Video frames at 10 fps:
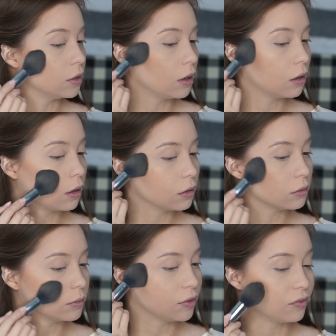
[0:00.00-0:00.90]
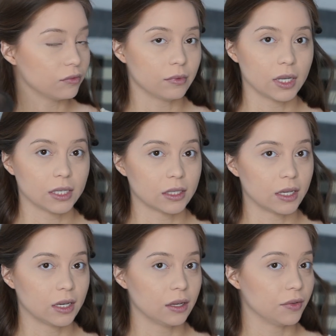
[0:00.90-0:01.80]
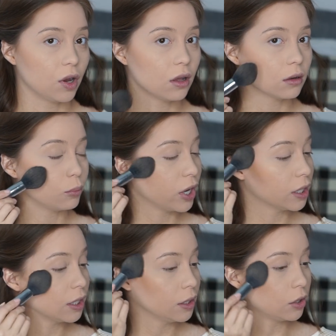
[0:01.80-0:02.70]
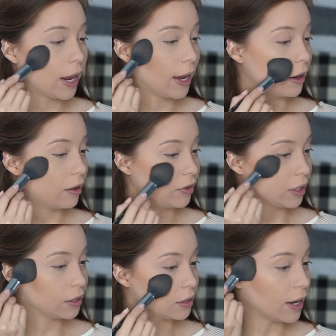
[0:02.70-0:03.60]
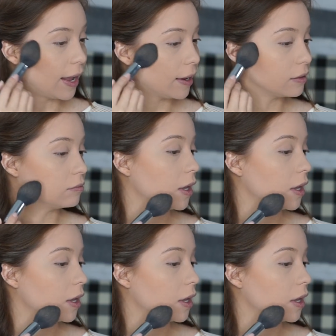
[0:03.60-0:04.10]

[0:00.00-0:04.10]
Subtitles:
Y'all, like I said, if y'all are pregnant or have kids and had